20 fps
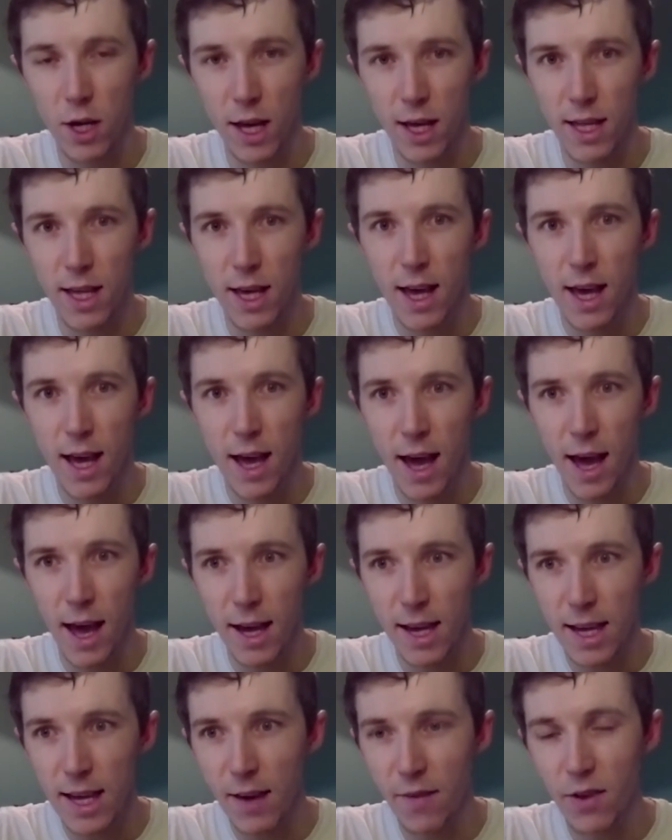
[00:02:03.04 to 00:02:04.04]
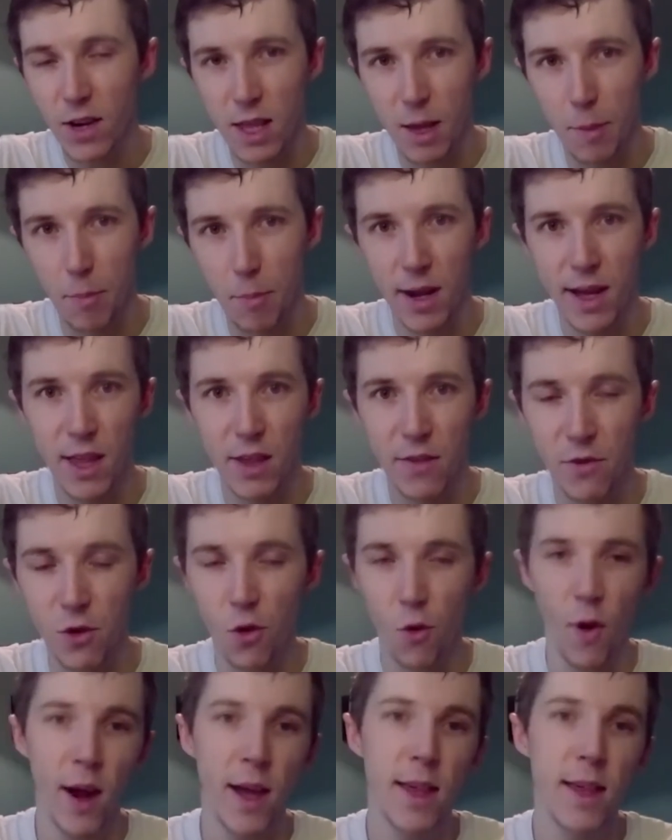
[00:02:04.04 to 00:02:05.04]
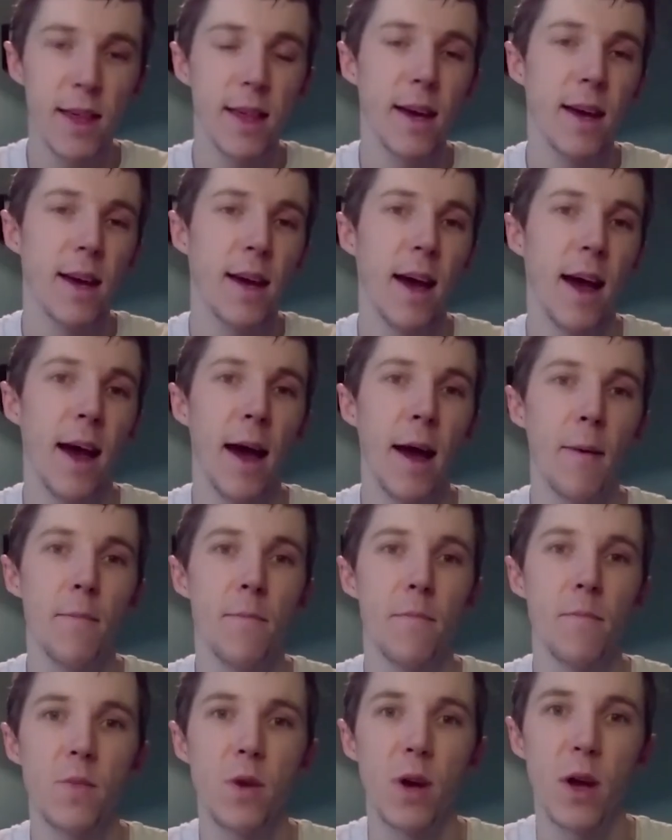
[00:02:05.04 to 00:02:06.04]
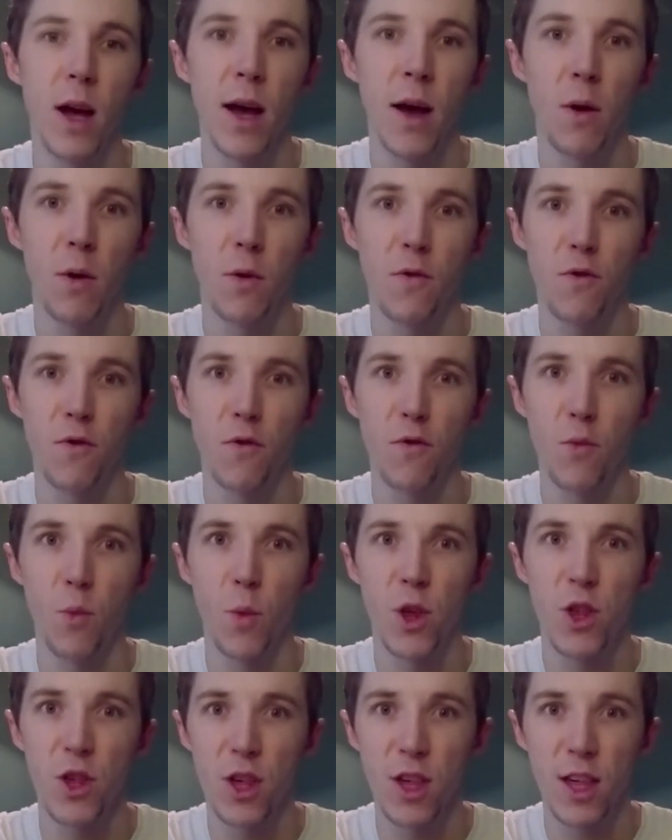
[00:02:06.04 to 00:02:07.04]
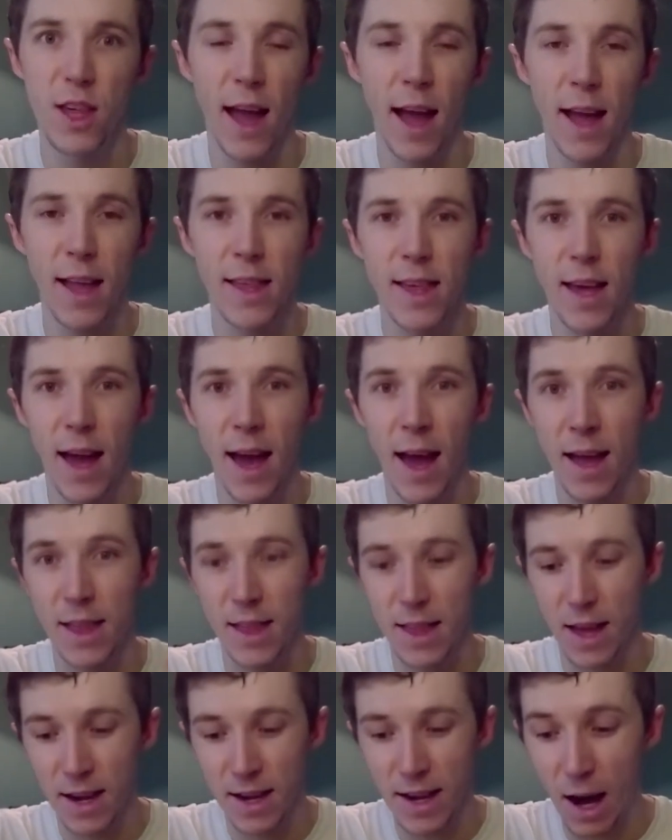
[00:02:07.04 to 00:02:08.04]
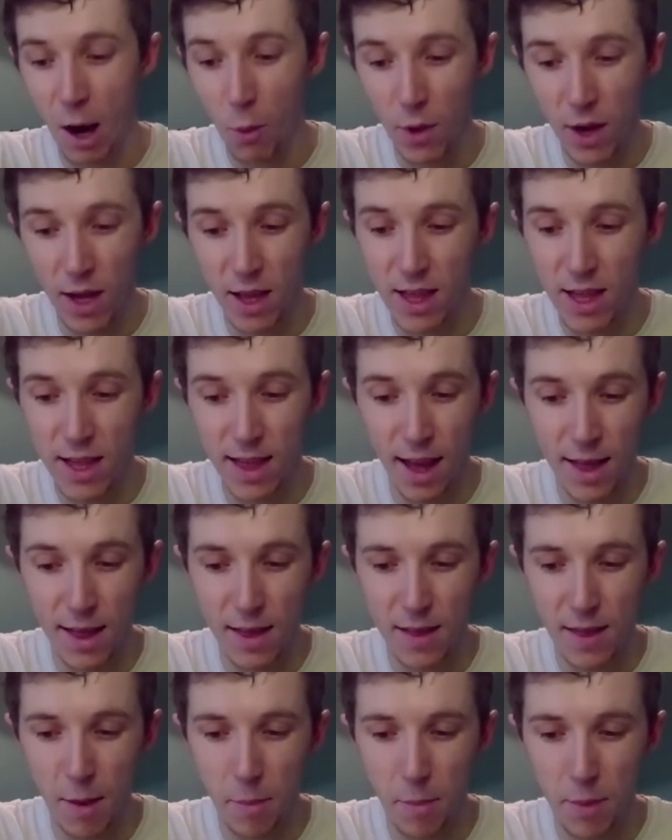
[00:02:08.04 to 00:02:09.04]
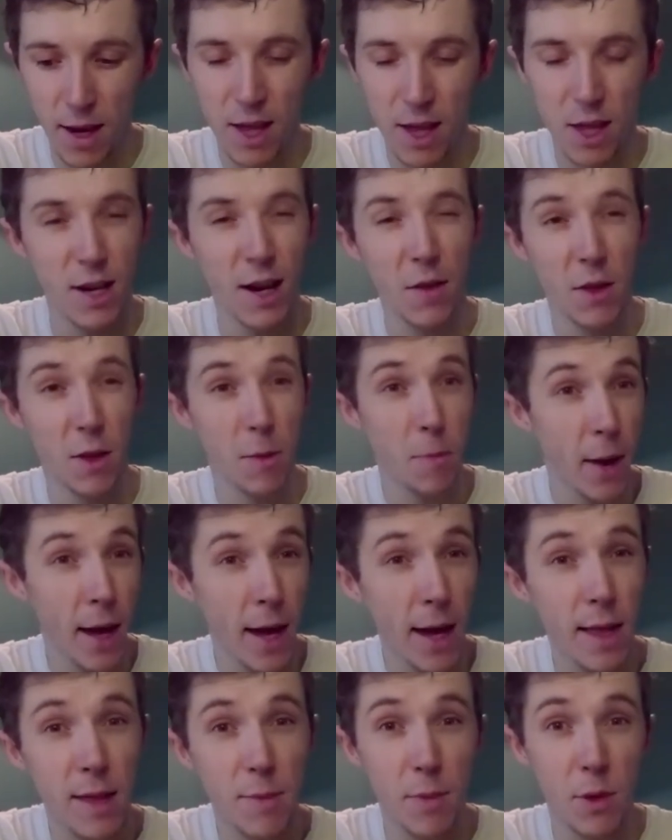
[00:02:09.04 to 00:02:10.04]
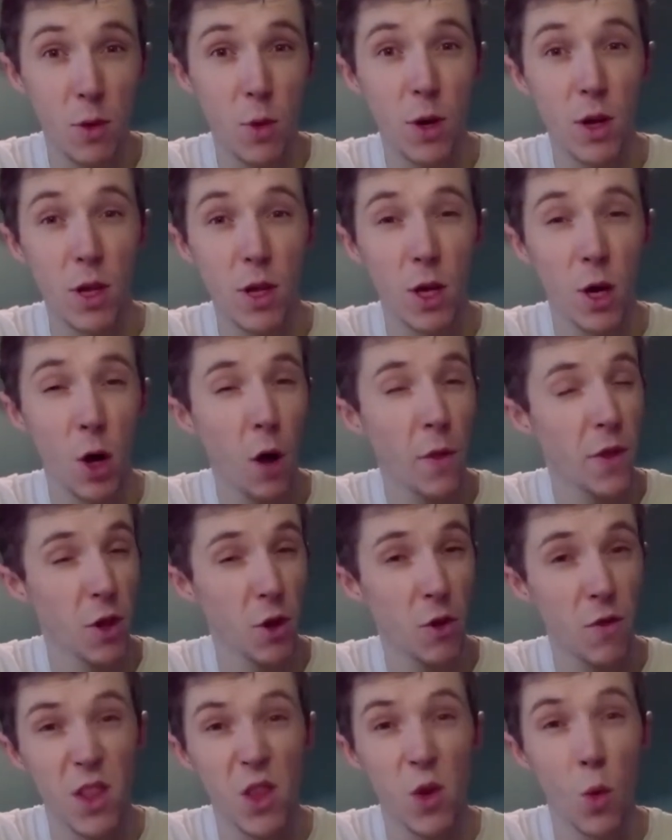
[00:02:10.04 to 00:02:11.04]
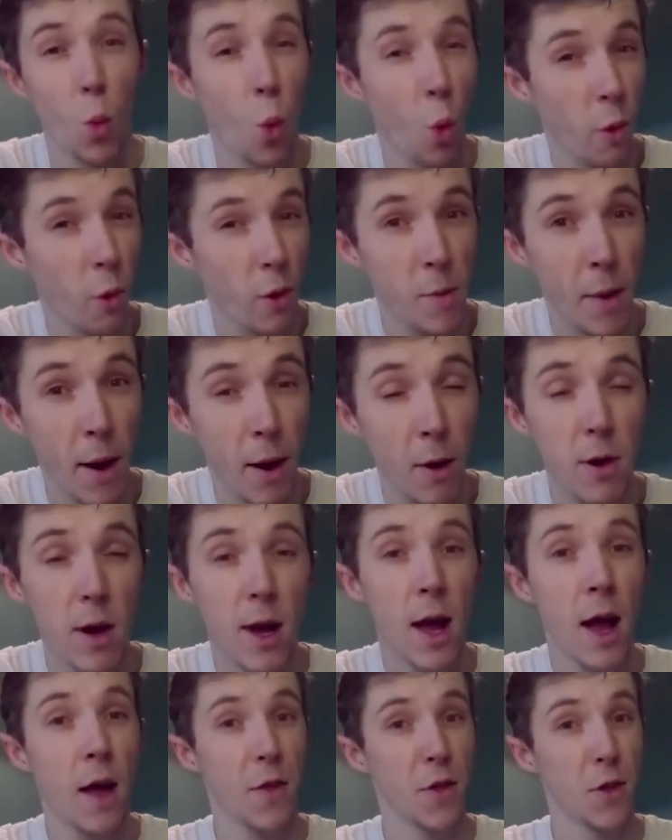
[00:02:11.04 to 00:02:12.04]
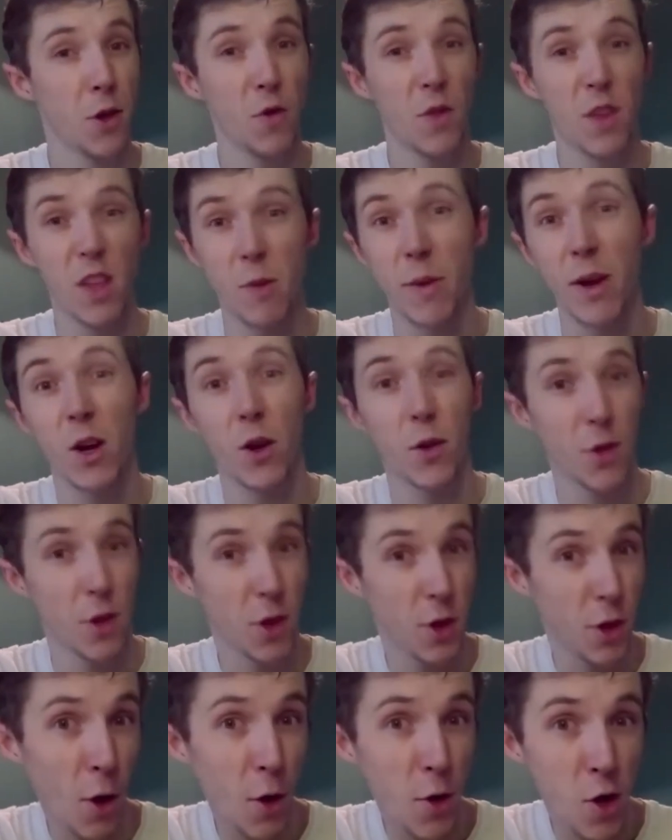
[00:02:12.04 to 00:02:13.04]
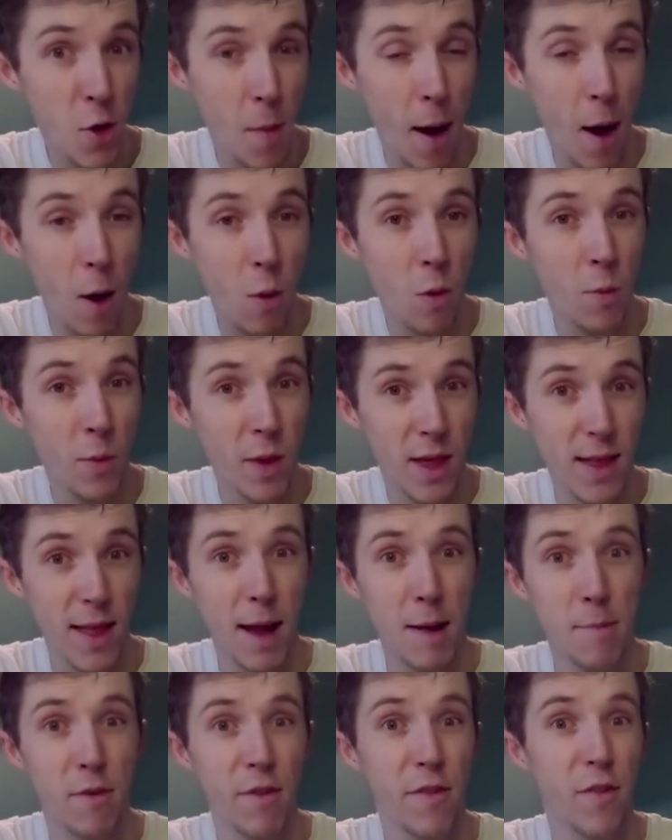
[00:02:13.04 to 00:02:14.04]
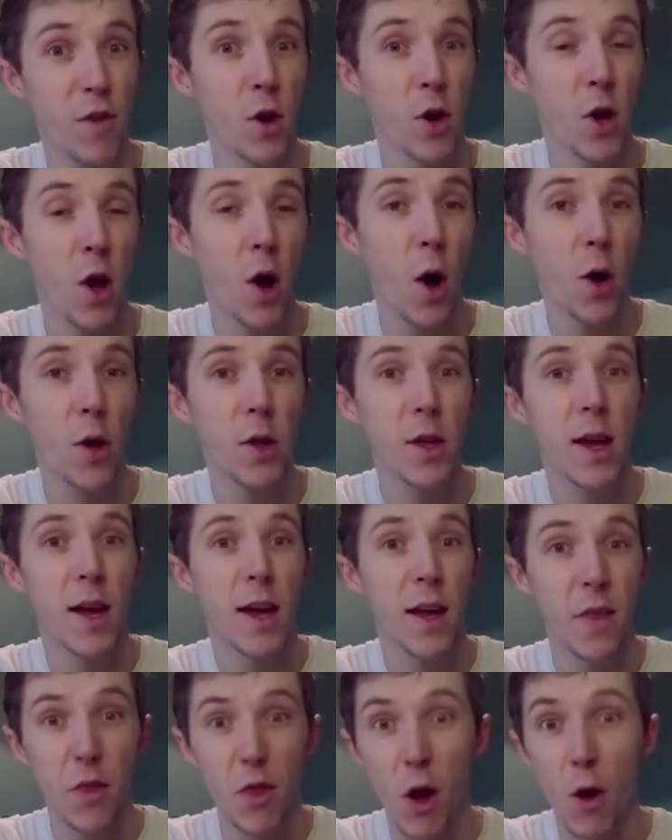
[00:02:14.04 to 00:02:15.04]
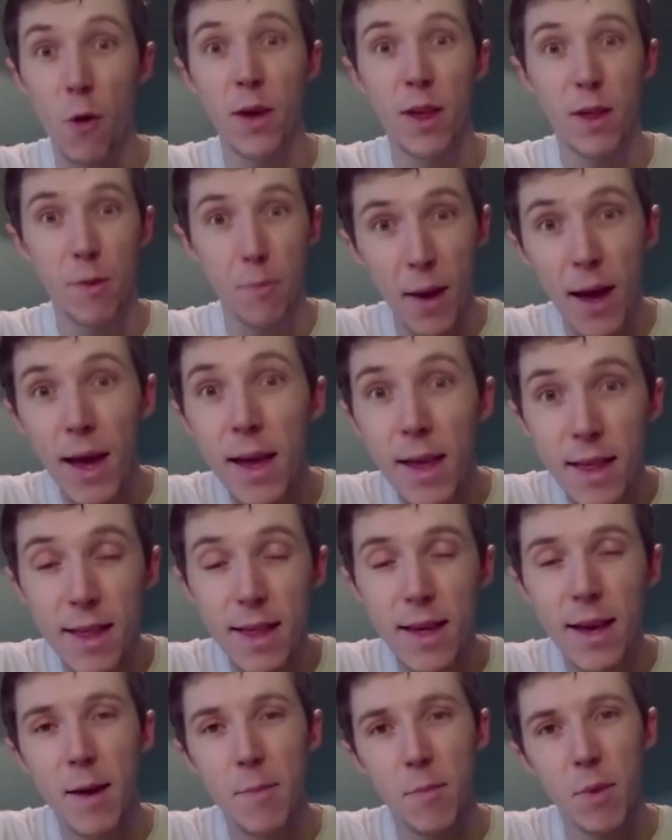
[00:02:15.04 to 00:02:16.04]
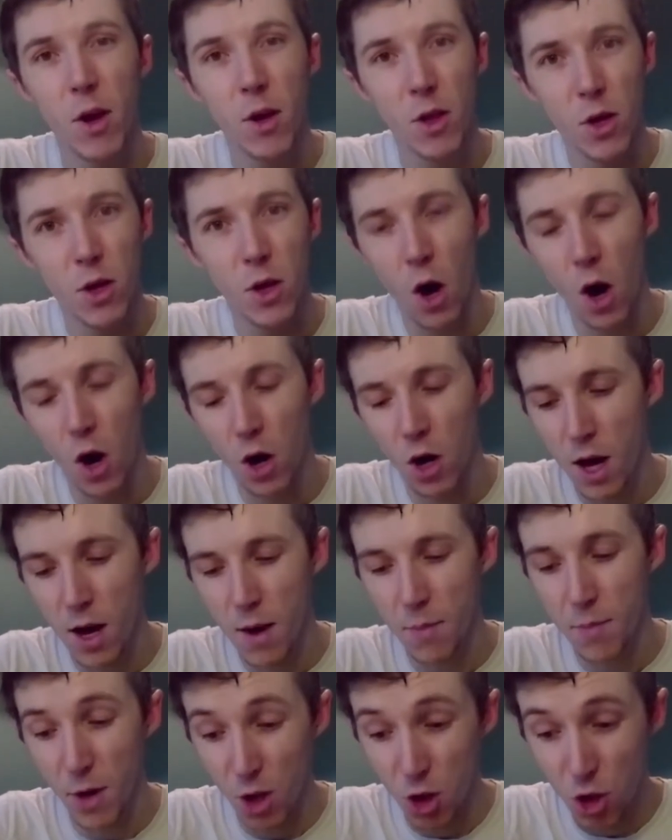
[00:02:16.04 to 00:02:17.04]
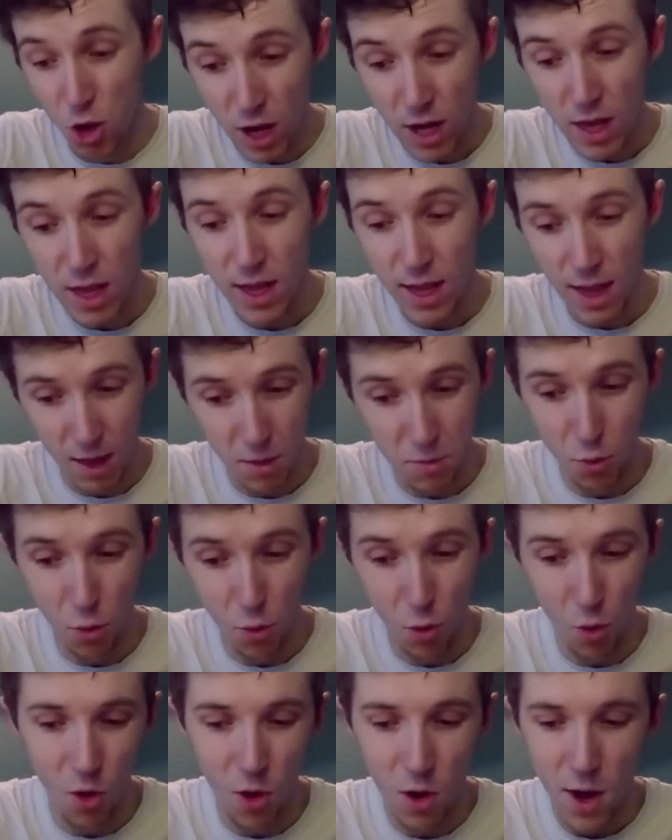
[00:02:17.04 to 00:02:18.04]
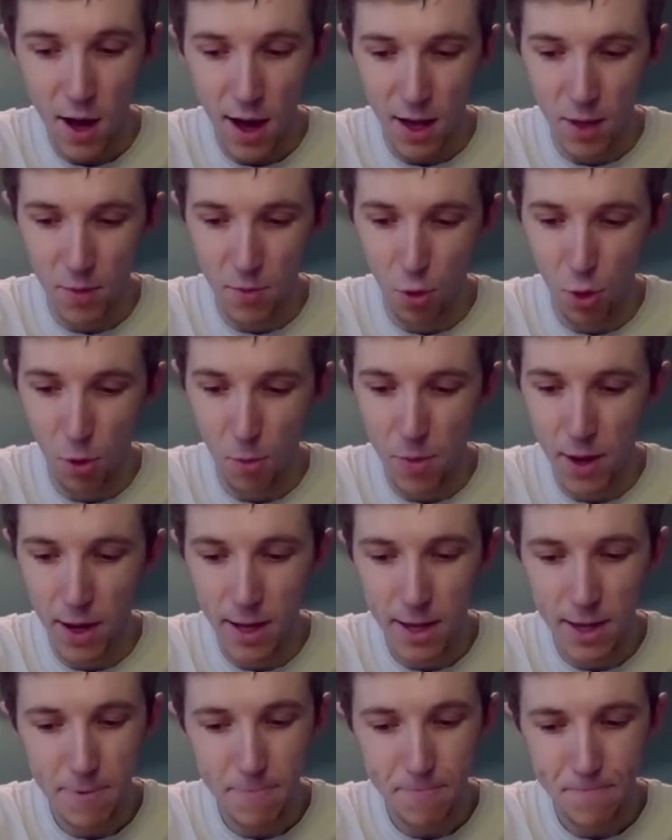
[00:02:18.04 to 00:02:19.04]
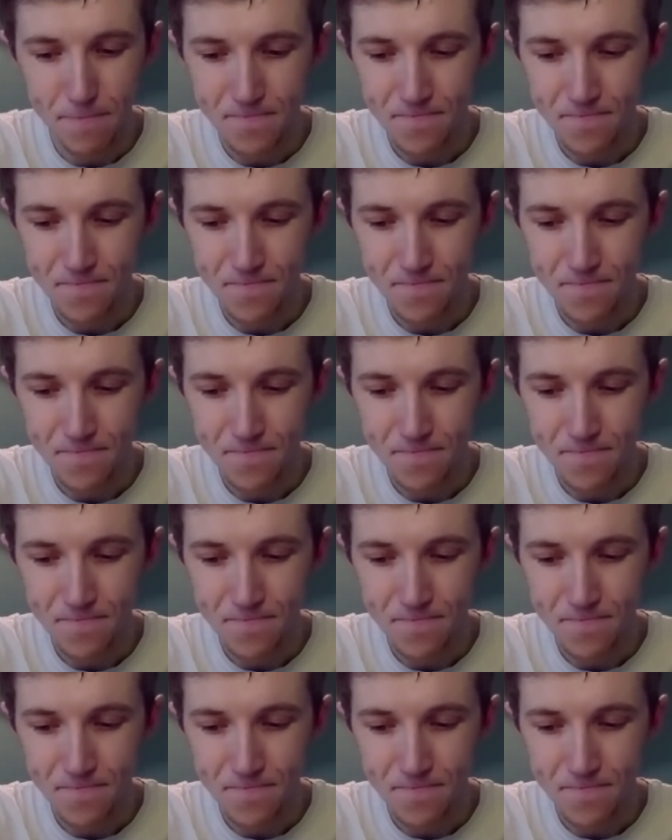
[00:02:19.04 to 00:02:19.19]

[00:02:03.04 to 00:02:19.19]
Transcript: has uh, given us a place of grace um, uh, from which to stand, and and now we can stand in that place. Now there's peace between us and God. There's nothing to worry about. There's nothing to be concerned about when we stand before God. There is peace because God uh, because Jesus Jesus has brought has brought peace.